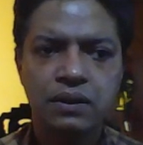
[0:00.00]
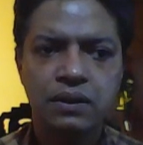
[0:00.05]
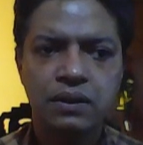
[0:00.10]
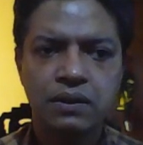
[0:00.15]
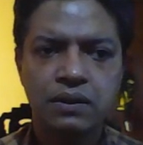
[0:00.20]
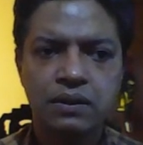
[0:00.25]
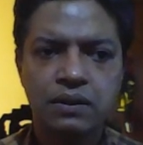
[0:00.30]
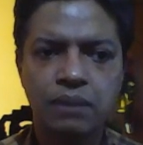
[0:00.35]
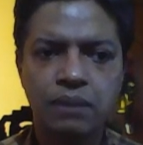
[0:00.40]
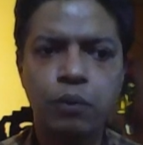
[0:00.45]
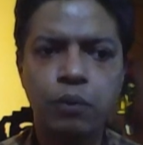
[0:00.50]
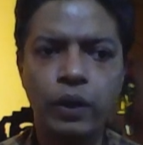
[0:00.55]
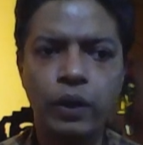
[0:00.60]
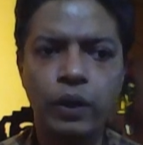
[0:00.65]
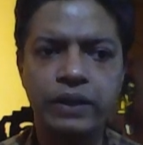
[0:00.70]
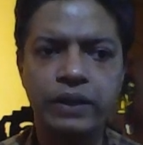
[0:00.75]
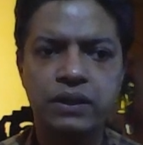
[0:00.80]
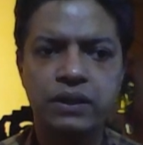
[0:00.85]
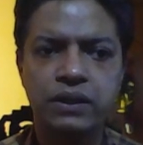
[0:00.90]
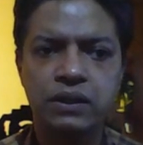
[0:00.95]
the
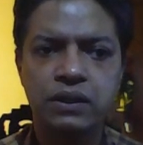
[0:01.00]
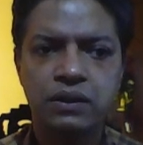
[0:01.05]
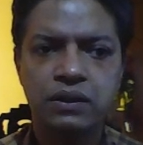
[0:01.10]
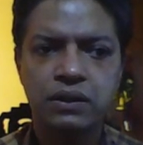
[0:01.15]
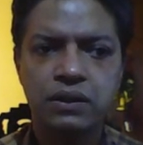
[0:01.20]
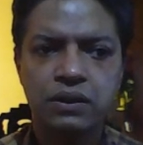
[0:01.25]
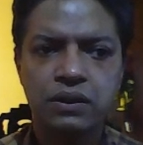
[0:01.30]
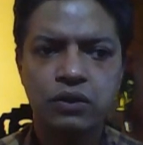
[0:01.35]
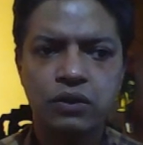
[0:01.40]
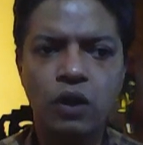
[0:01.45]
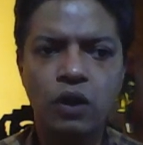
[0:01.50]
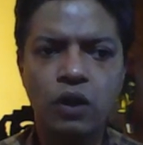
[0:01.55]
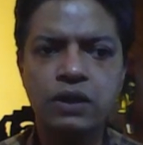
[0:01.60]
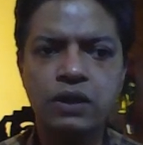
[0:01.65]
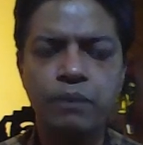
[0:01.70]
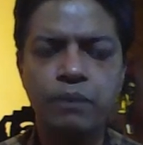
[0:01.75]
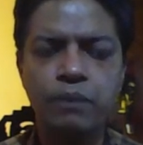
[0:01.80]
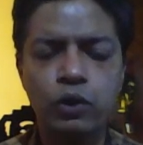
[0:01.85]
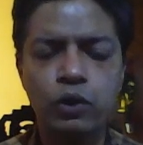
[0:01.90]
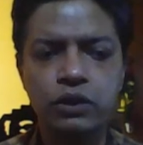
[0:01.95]
poet talks
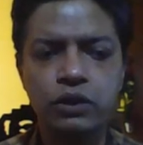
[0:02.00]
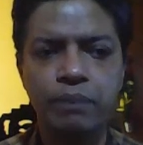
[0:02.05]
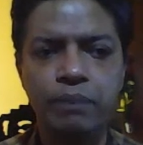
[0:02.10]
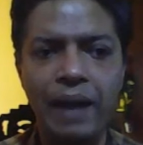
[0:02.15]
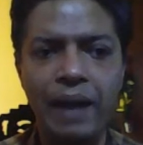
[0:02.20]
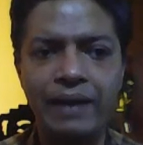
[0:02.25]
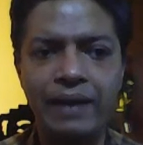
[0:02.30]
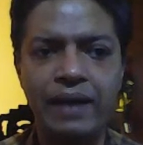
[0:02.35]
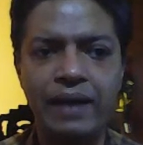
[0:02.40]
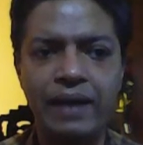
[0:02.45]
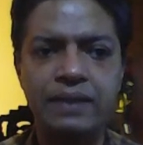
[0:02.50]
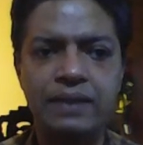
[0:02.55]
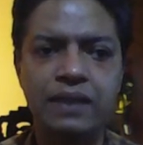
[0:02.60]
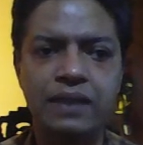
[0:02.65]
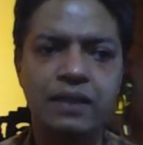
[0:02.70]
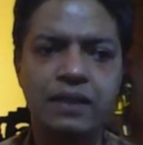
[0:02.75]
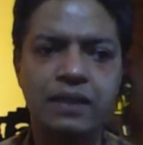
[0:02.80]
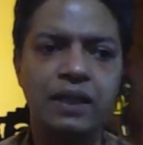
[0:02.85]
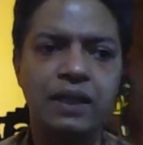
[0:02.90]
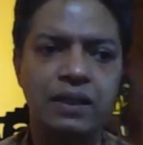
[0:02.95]
about the paradise
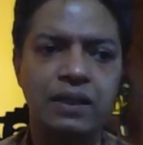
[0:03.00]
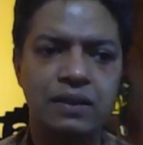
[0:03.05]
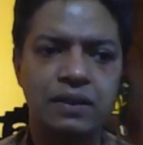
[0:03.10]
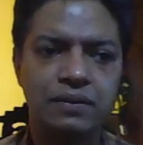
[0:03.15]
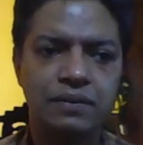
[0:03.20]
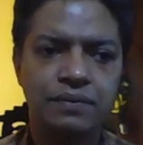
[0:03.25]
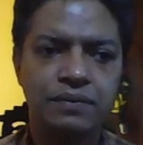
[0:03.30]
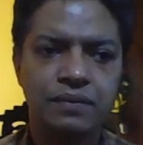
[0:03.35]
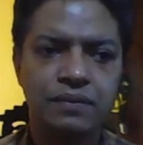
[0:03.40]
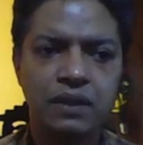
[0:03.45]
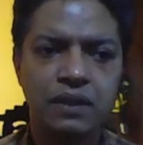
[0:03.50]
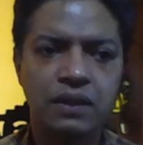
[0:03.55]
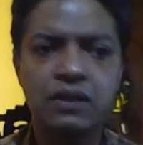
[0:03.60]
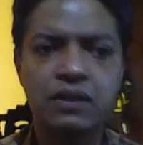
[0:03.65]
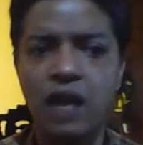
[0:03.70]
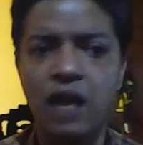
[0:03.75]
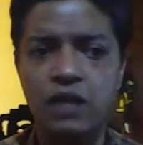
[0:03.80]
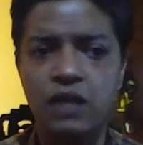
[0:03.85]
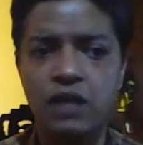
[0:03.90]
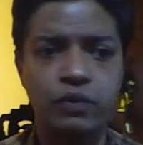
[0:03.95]
decreed. It
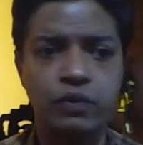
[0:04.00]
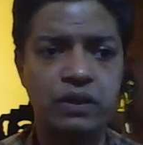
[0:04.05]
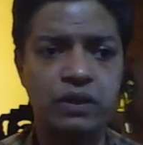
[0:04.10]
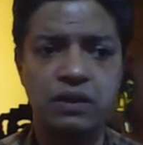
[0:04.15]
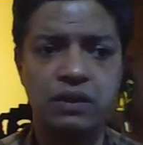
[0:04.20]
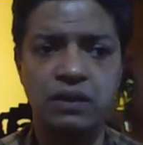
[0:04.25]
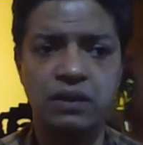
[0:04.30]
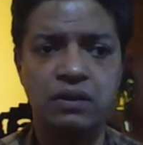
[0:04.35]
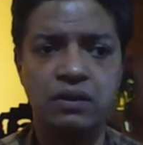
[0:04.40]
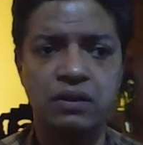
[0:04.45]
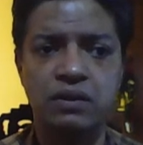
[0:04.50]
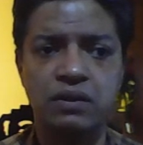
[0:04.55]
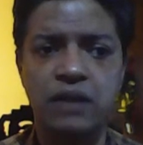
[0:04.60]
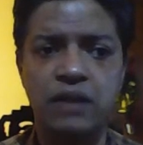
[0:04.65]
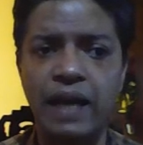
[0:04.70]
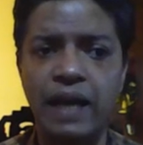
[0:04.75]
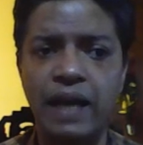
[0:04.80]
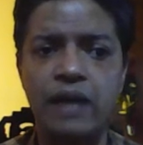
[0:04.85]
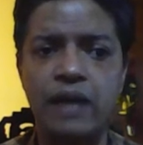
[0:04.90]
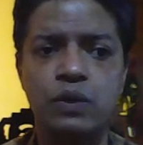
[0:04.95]
starts with, in
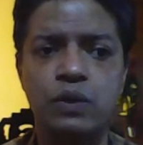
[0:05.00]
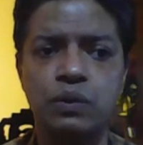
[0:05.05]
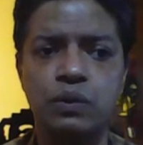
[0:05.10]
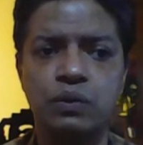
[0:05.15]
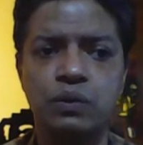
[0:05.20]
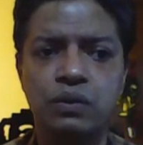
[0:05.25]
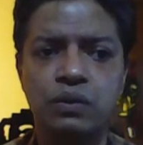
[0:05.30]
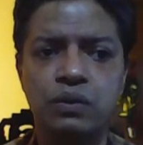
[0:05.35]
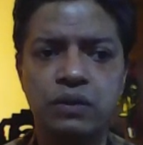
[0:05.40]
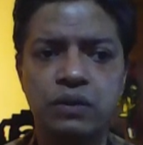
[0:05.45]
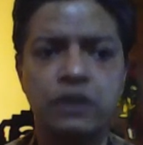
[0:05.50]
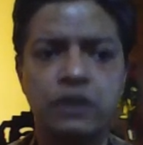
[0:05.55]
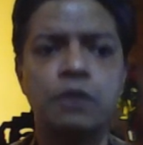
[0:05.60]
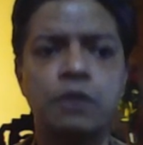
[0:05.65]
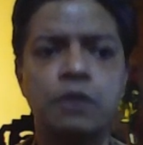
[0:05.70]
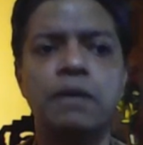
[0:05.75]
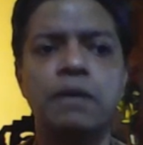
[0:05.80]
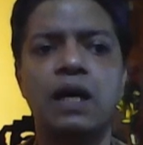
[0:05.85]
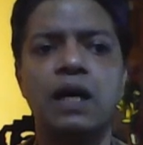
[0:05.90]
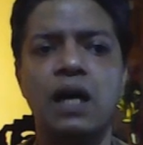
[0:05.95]
Xanadu did
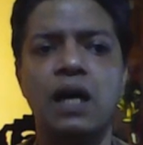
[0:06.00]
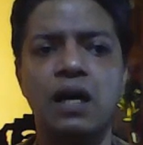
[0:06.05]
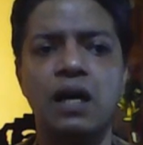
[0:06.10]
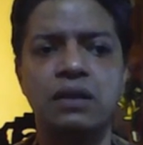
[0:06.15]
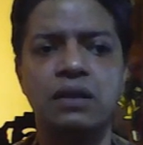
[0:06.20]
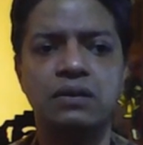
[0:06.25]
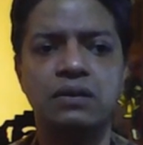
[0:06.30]
Kubla Khan